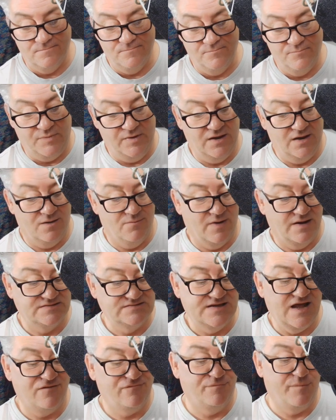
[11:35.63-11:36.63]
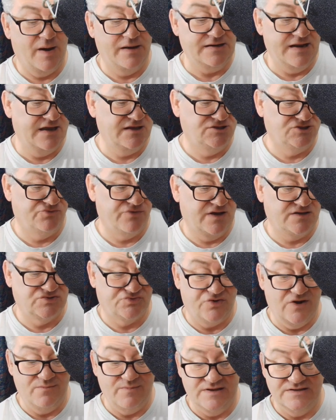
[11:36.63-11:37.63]
being myself by nature
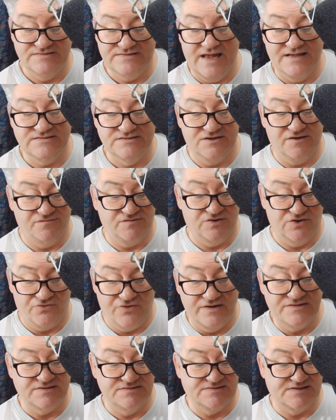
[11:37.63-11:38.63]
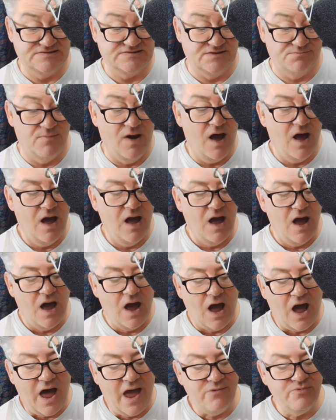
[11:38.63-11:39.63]
extremely sensitive to criticism,
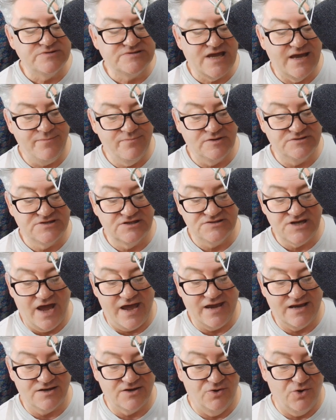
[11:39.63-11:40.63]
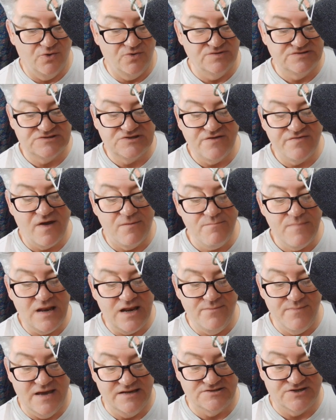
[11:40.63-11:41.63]
I was able to diagnose to the
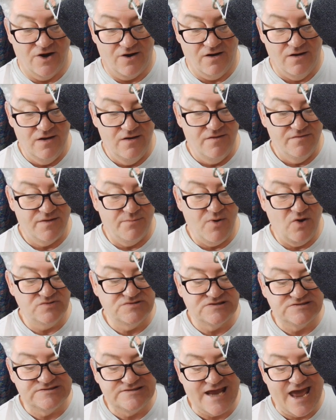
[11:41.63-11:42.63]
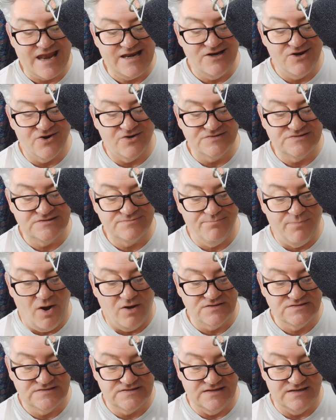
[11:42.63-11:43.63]
millimetre the most tender
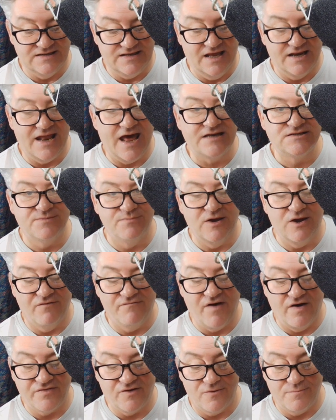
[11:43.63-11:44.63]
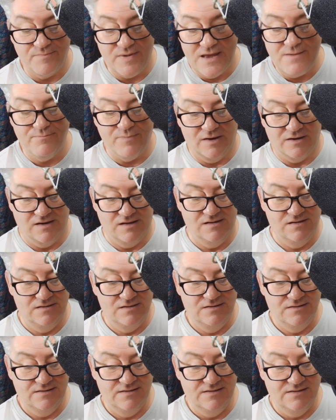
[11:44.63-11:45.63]
spots in the anatomy of other people.
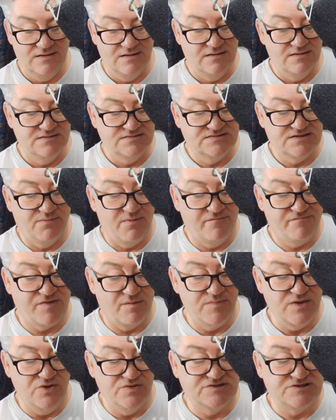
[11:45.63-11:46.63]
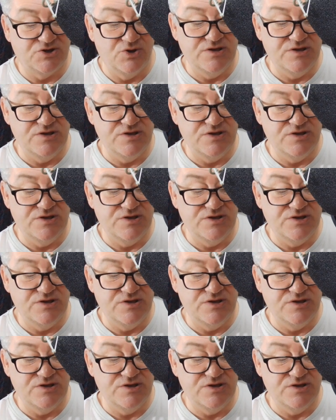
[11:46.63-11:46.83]
Some of them used to